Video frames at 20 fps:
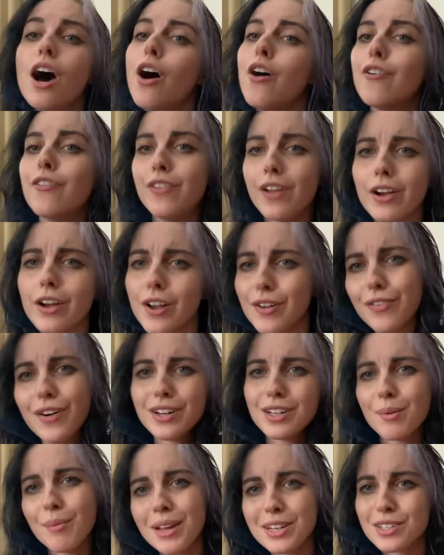very
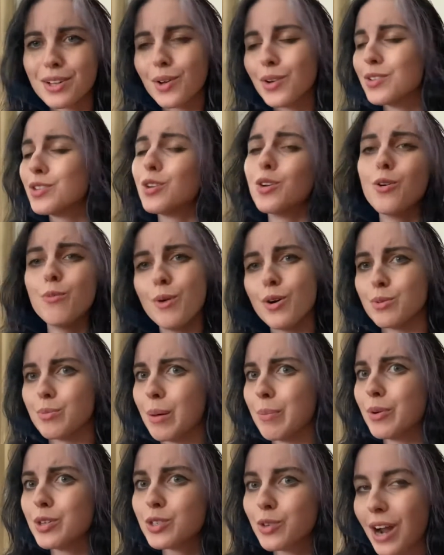fundamental to most
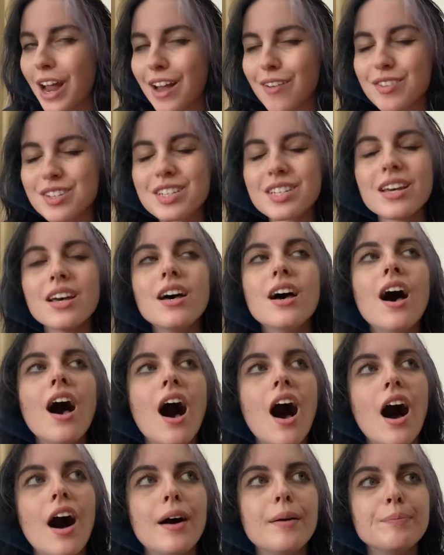people's crafts.
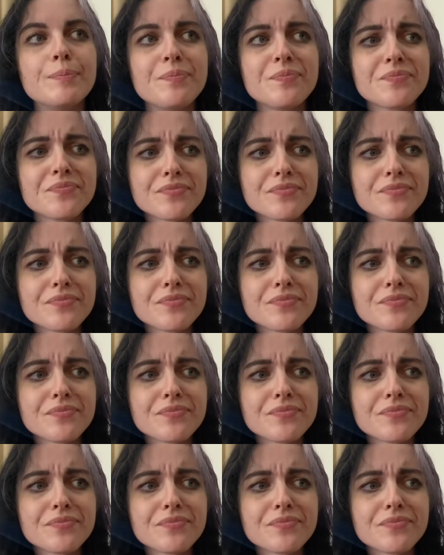Um,